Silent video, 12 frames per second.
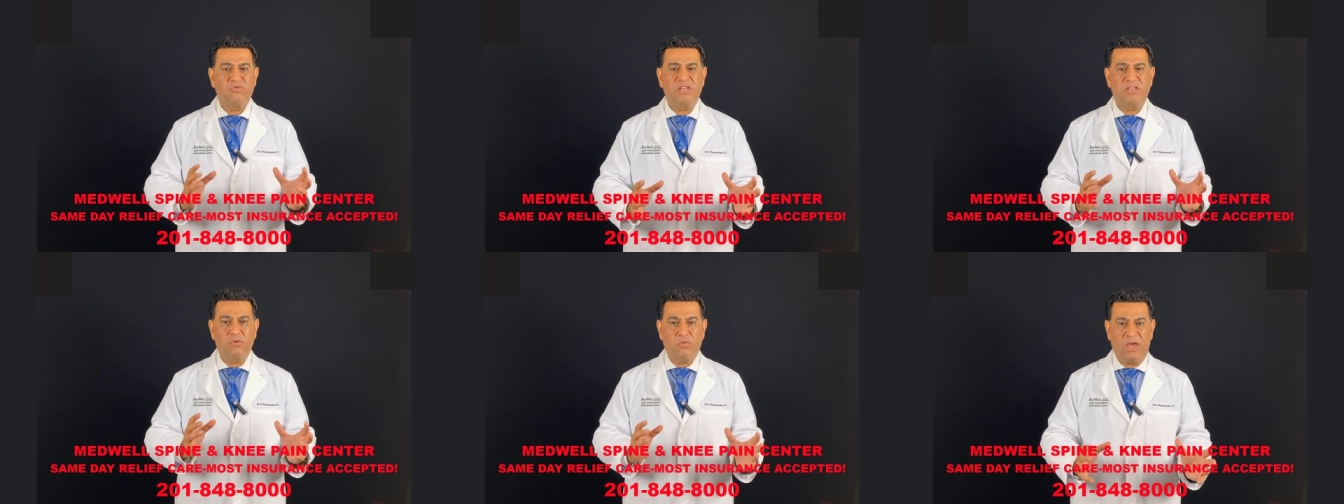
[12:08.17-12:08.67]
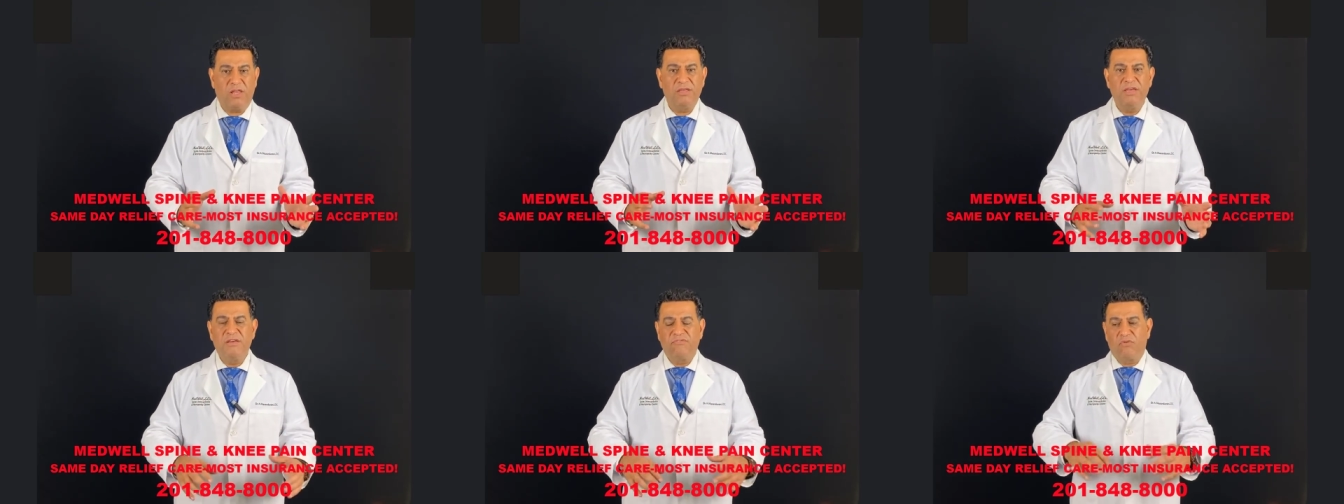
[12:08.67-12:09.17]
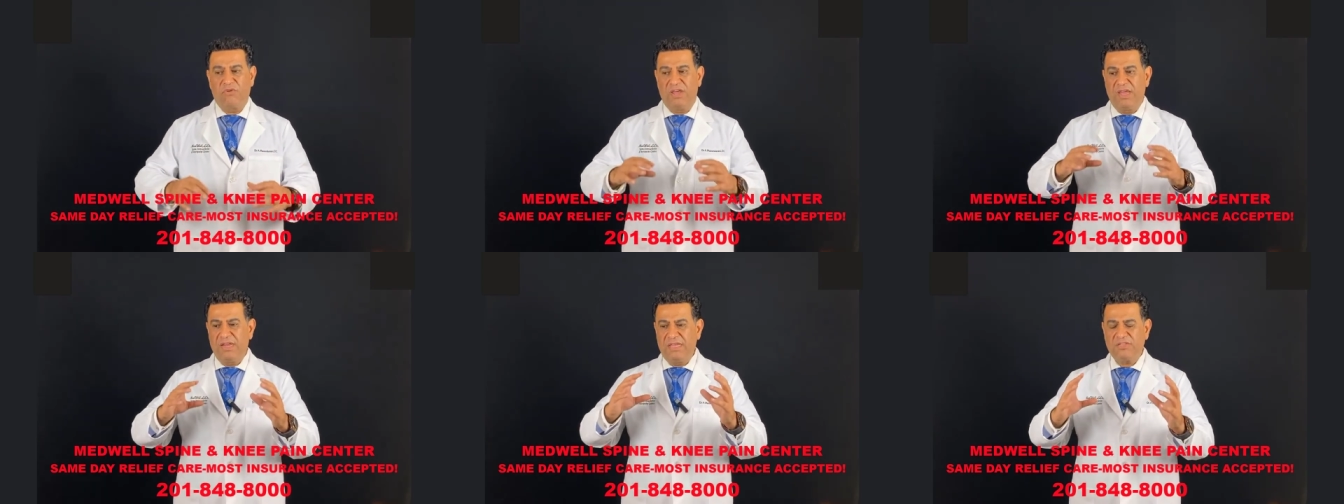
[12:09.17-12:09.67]
really well for
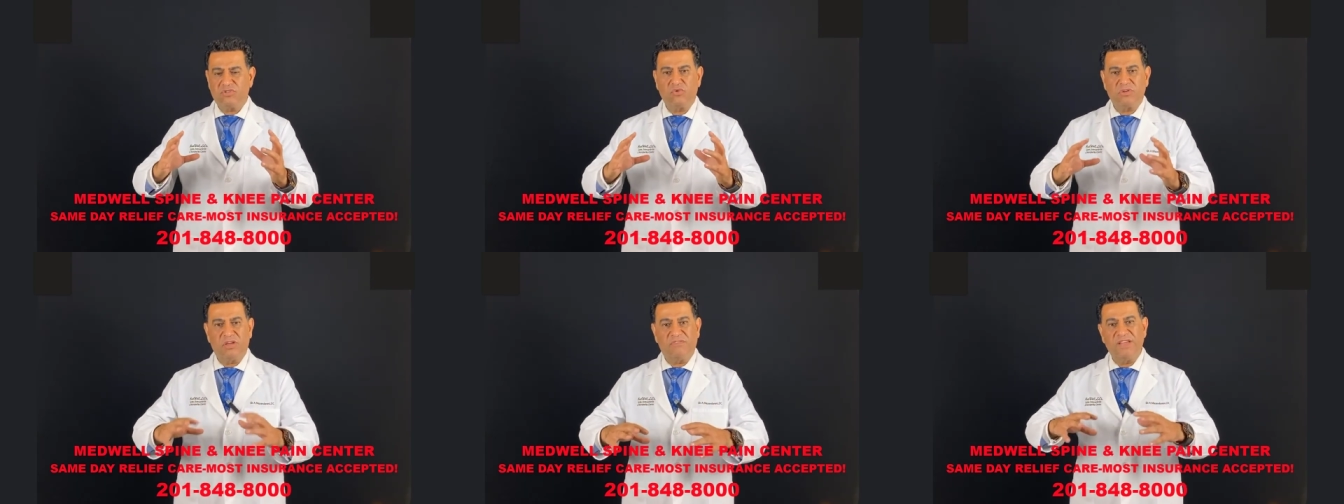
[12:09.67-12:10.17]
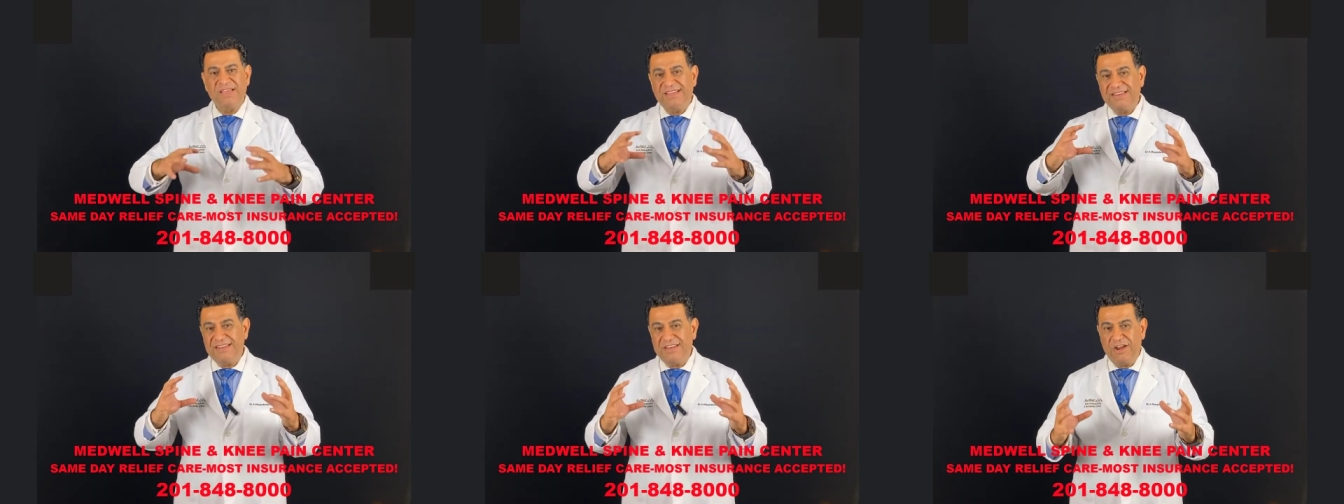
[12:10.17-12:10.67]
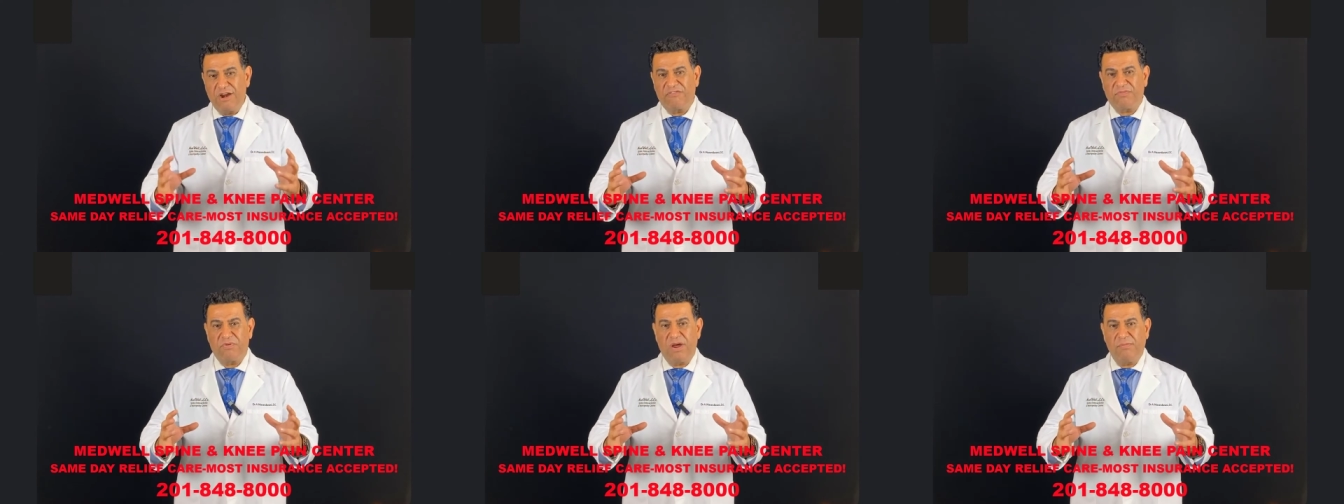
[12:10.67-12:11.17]
any sort of
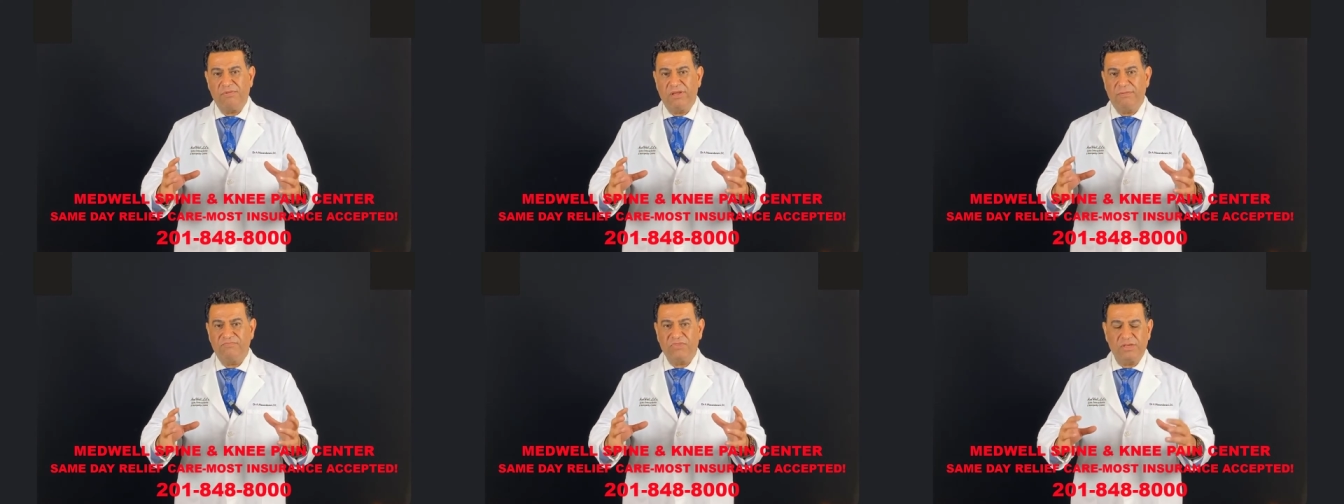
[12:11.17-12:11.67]
nerve problem,